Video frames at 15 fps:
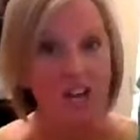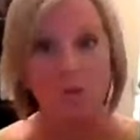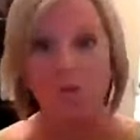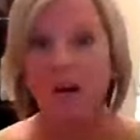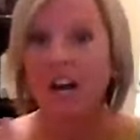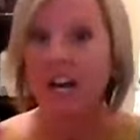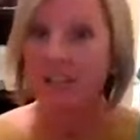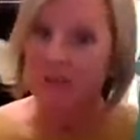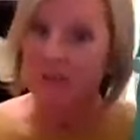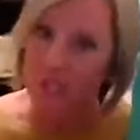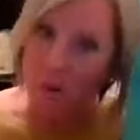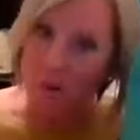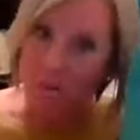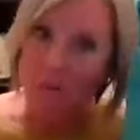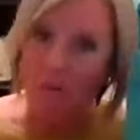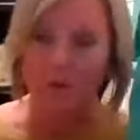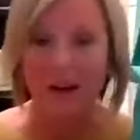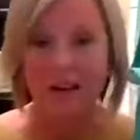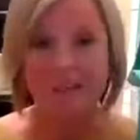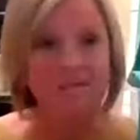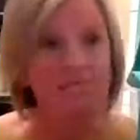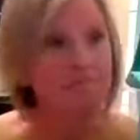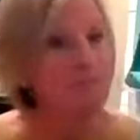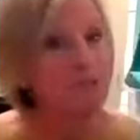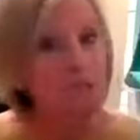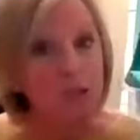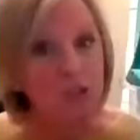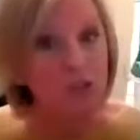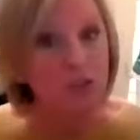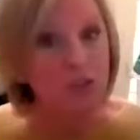What kind of soap? Well, to
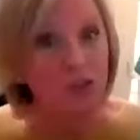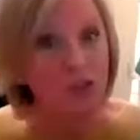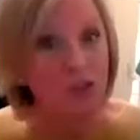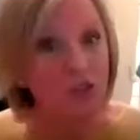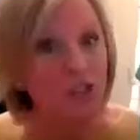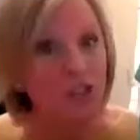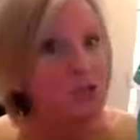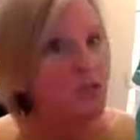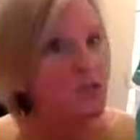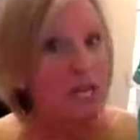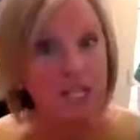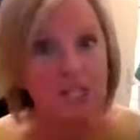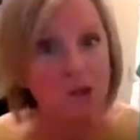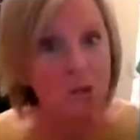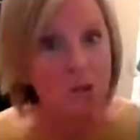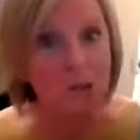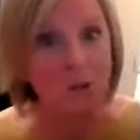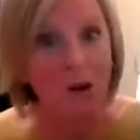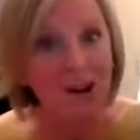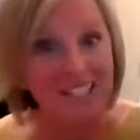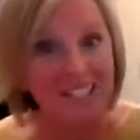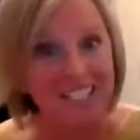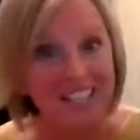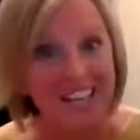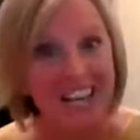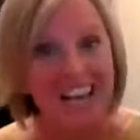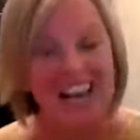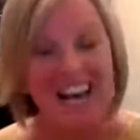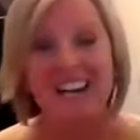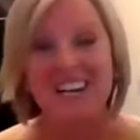be truthful, you can use any soap you want.
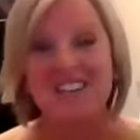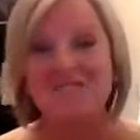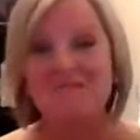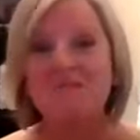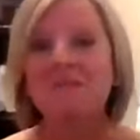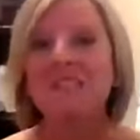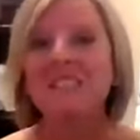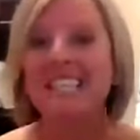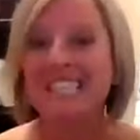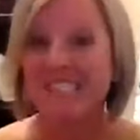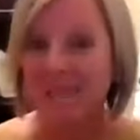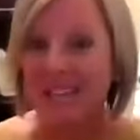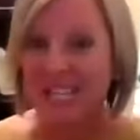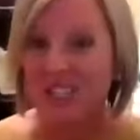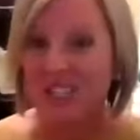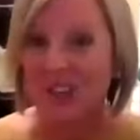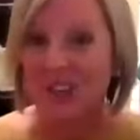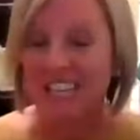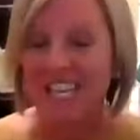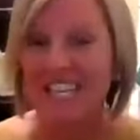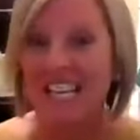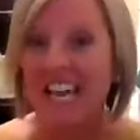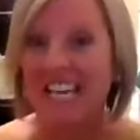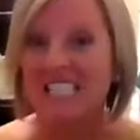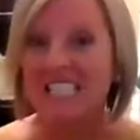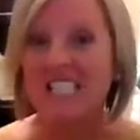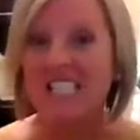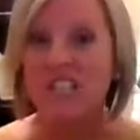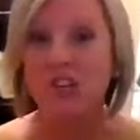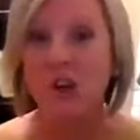Please make sure that it
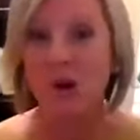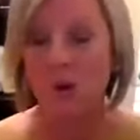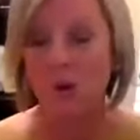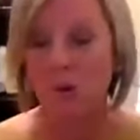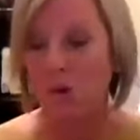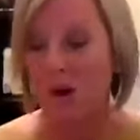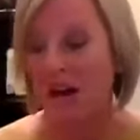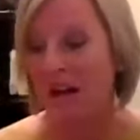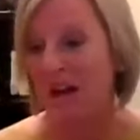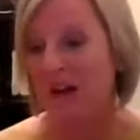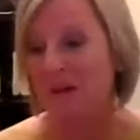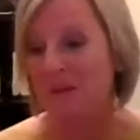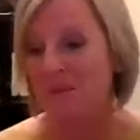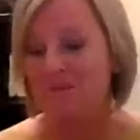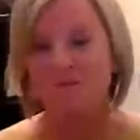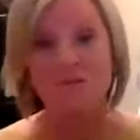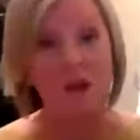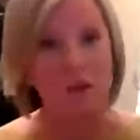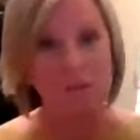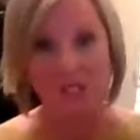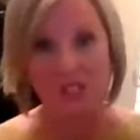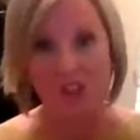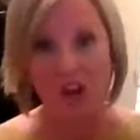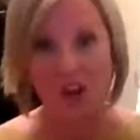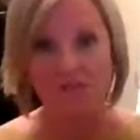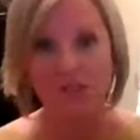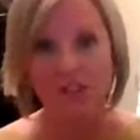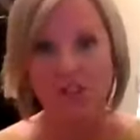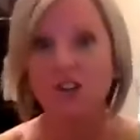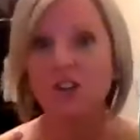has no fabric
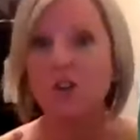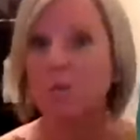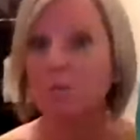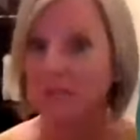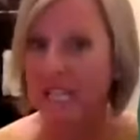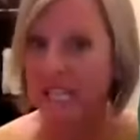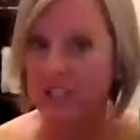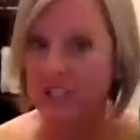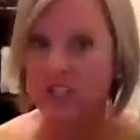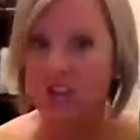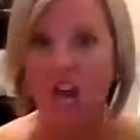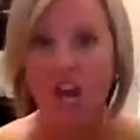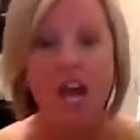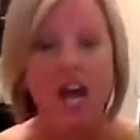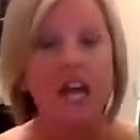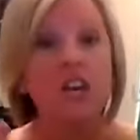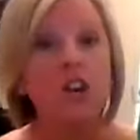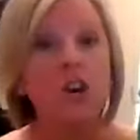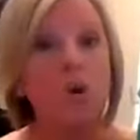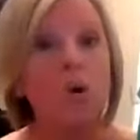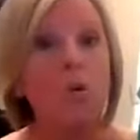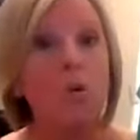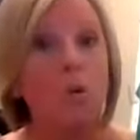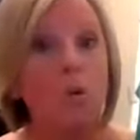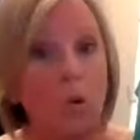softener, no bleach, and no